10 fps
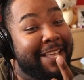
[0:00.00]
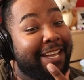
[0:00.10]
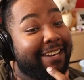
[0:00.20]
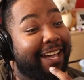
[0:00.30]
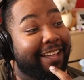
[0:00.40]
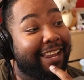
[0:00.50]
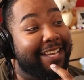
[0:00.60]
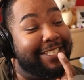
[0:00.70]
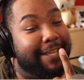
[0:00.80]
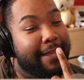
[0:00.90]
Not a
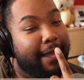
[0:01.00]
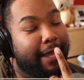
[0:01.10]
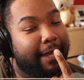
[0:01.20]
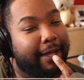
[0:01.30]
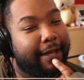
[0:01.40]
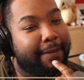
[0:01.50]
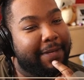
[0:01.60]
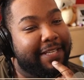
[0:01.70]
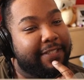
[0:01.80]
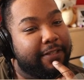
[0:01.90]
classic.
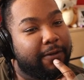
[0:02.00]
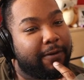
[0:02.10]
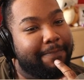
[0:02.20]
It's new.